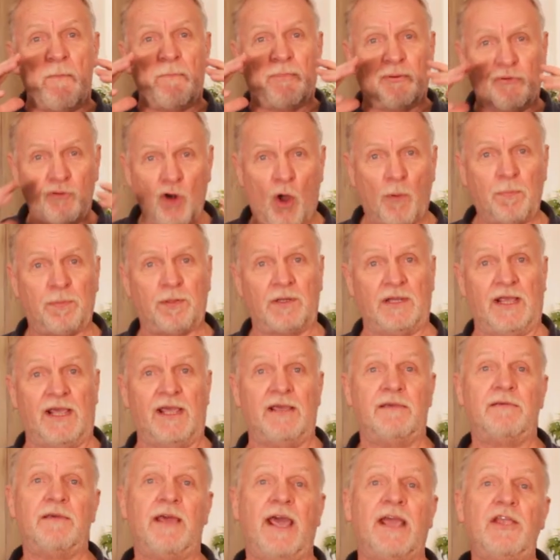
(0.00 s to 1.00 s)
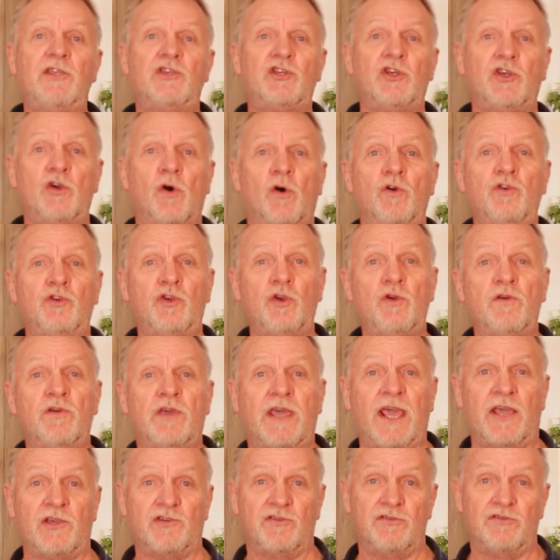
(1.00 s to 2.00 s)
properly into your new
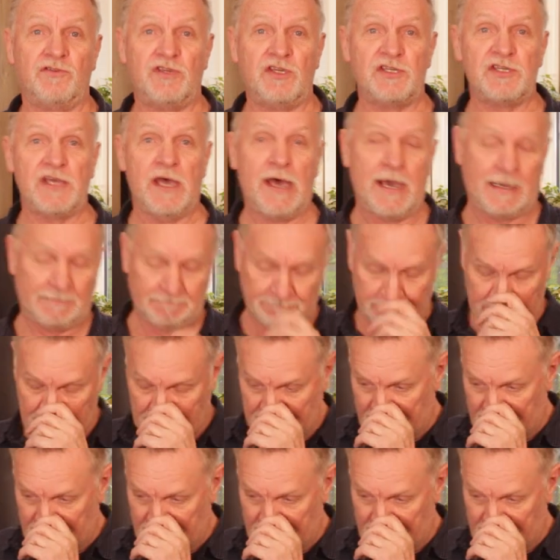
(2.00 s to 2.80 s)
kitchen design